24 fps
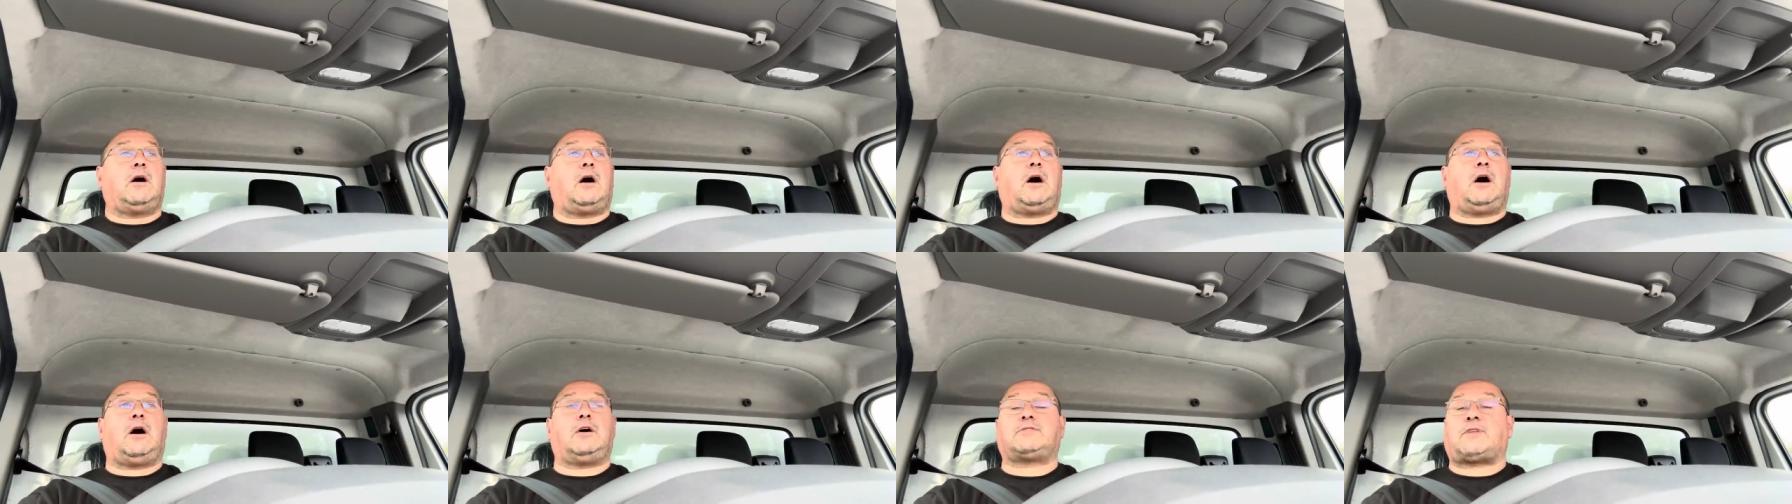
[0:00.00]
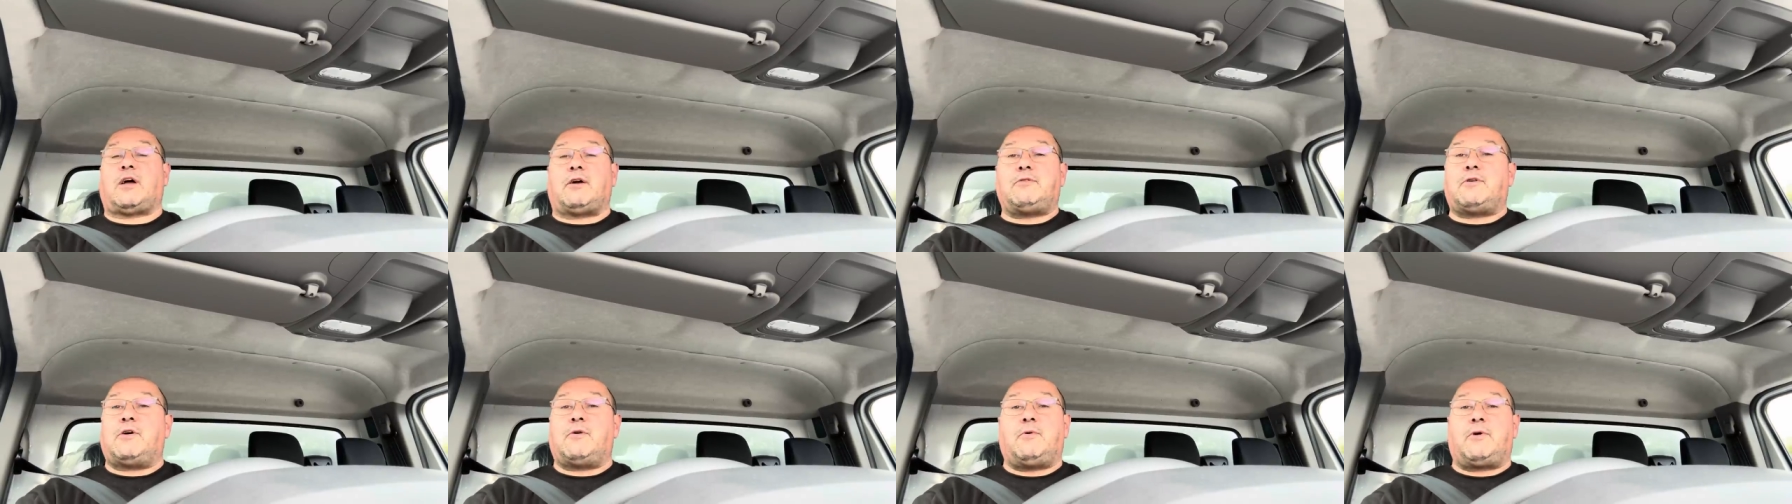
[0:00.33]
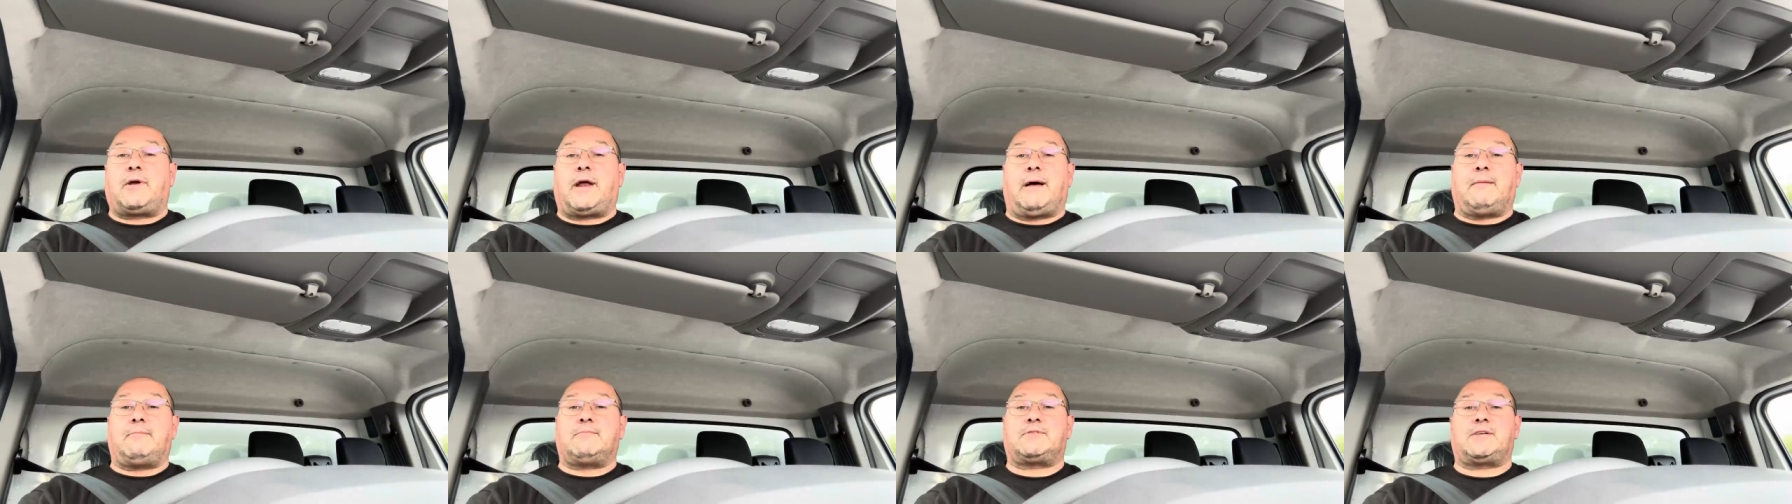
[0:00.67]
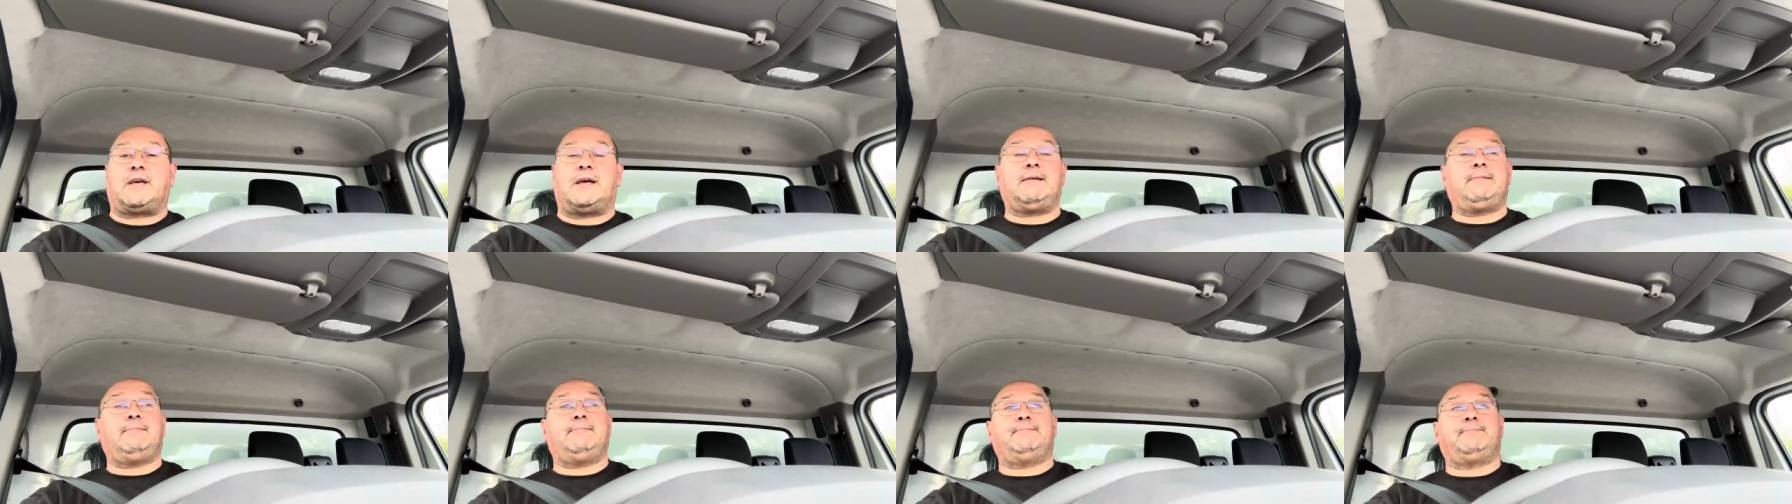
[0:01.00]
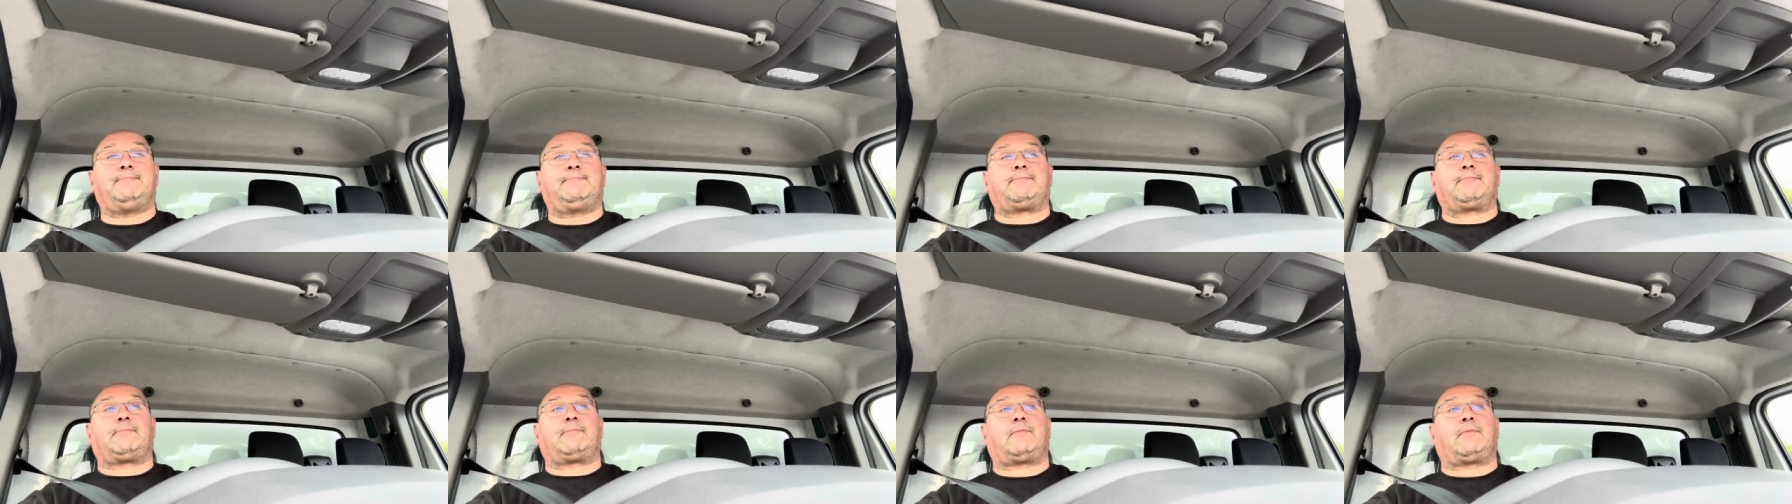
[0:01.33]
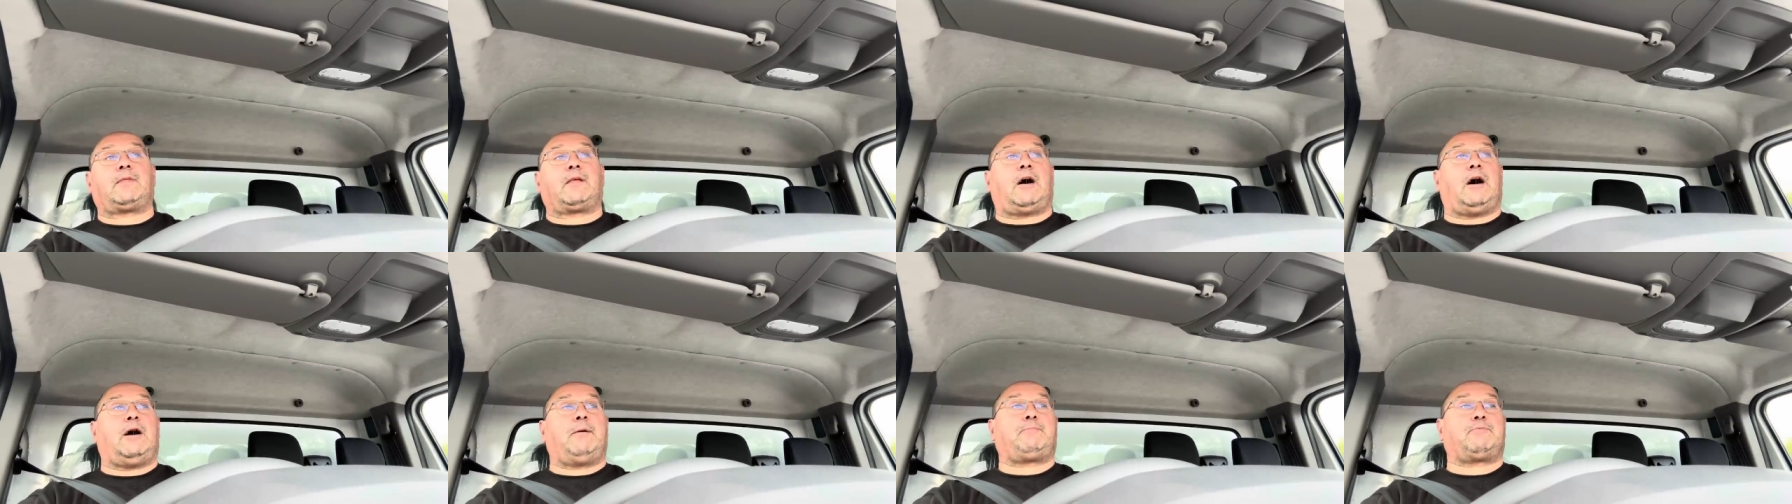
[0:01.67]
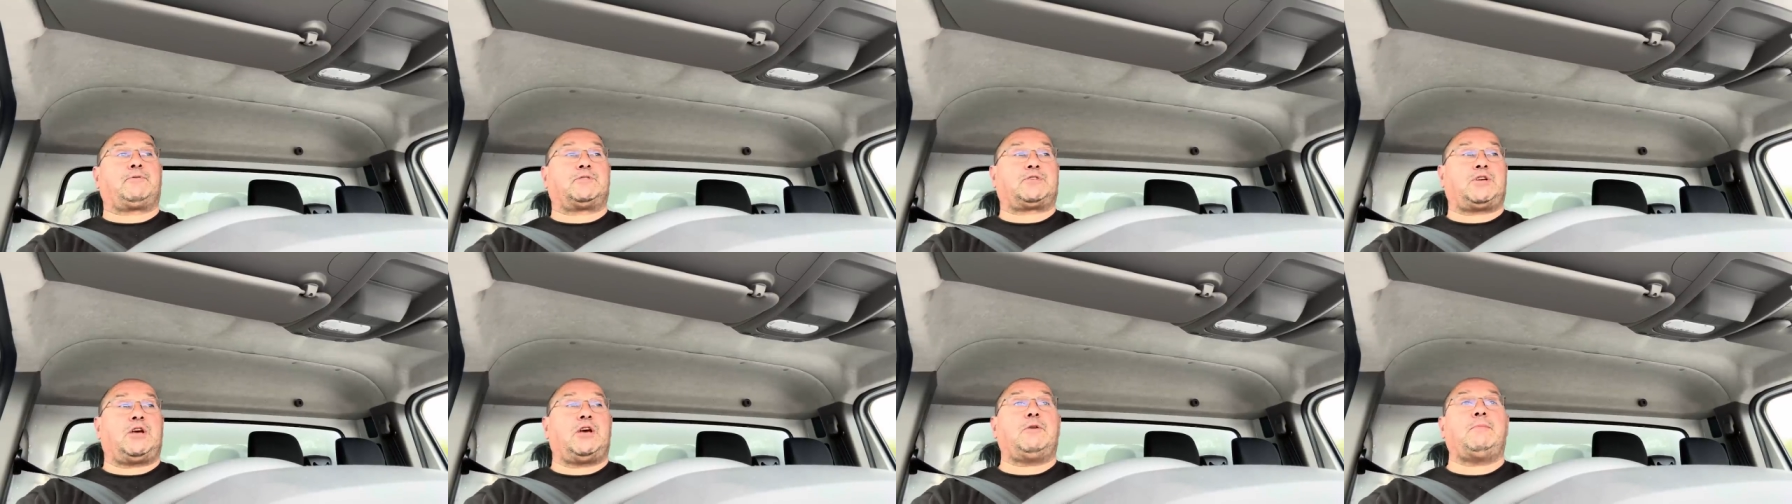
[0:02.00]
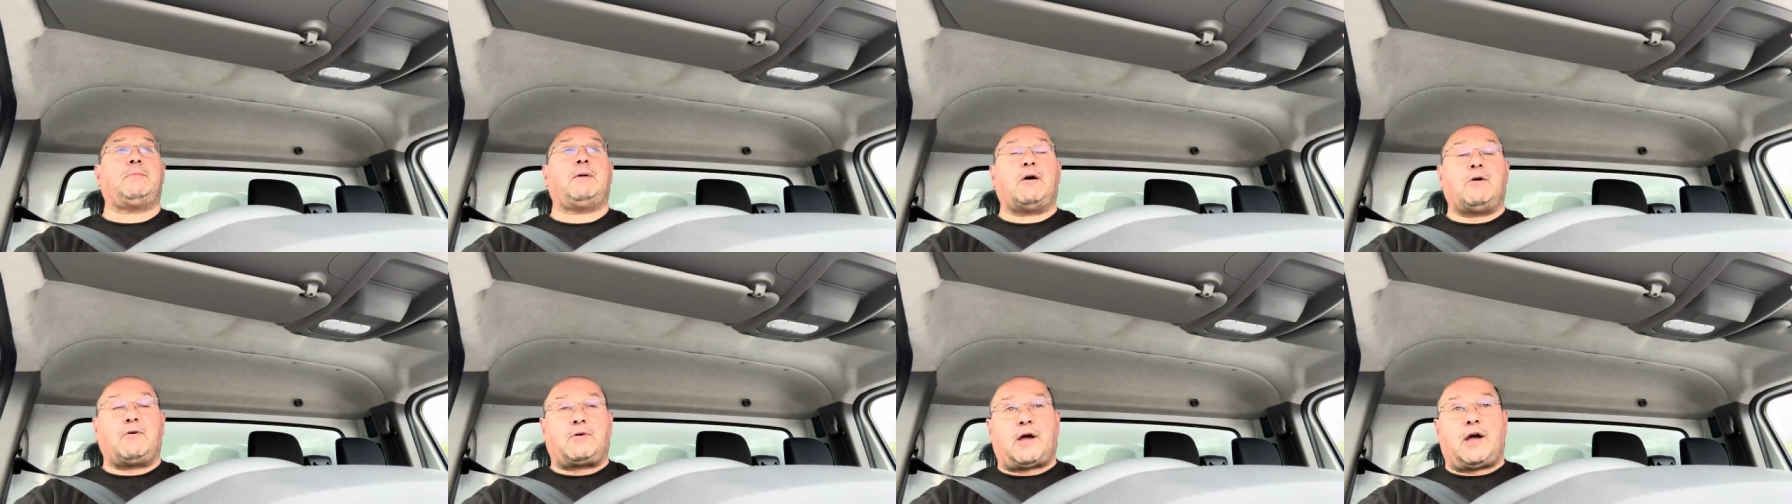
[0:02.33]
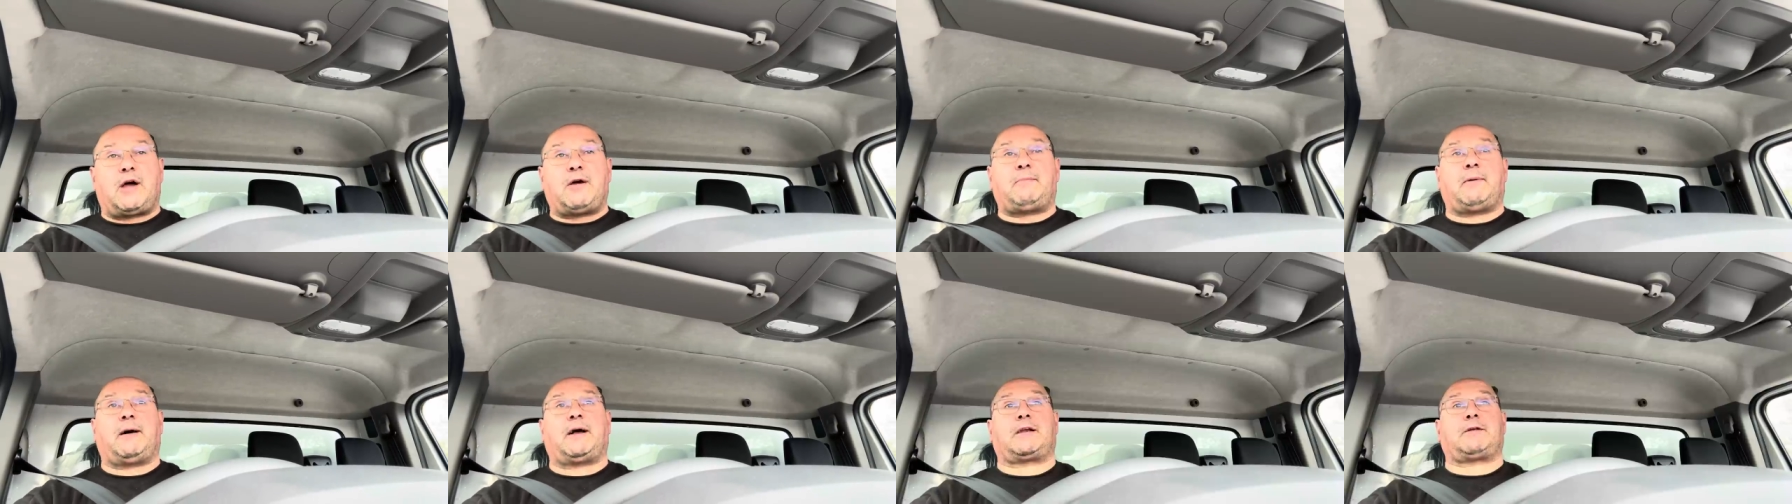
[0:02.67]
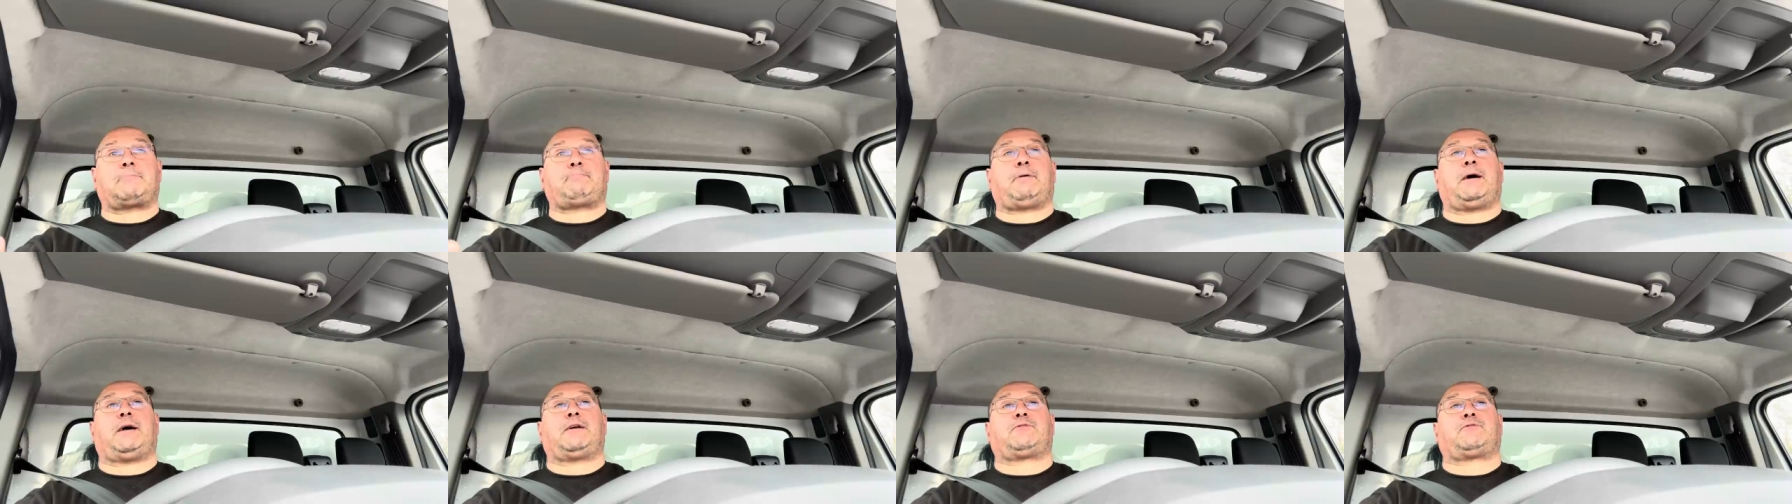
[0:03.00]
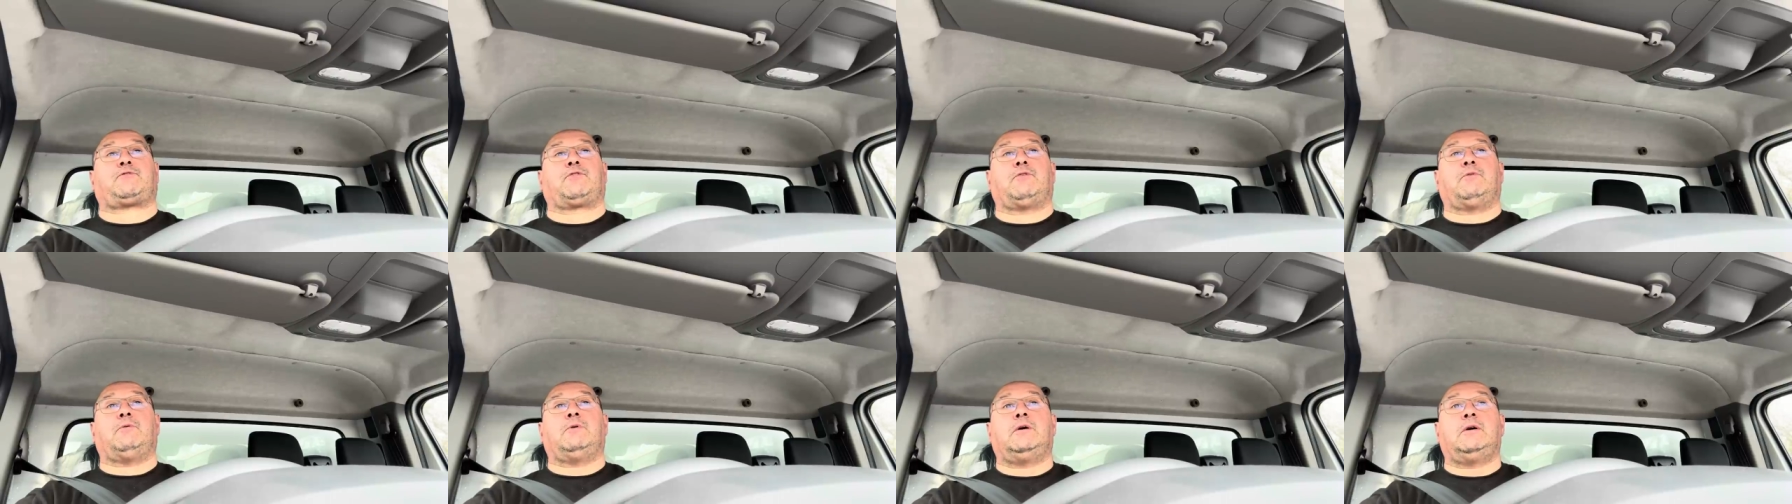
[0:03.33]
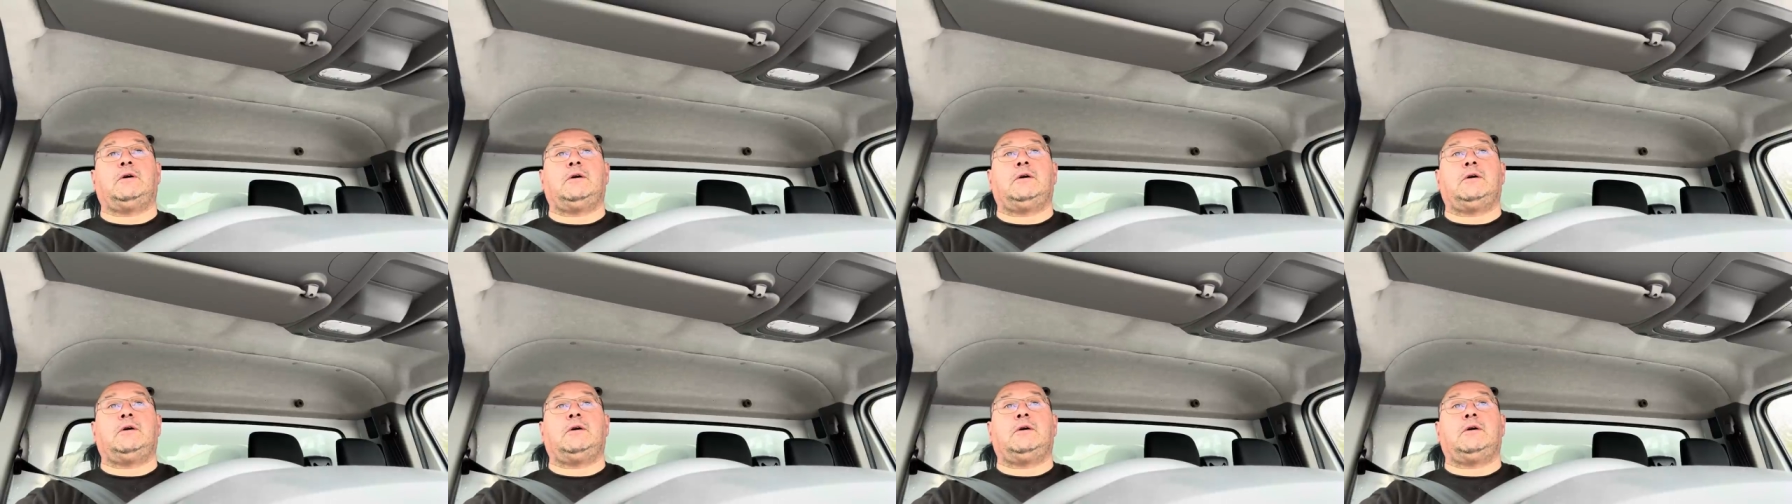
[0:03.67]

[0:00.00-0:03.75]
I don't know what happens then. I presume it'll go back to petrol.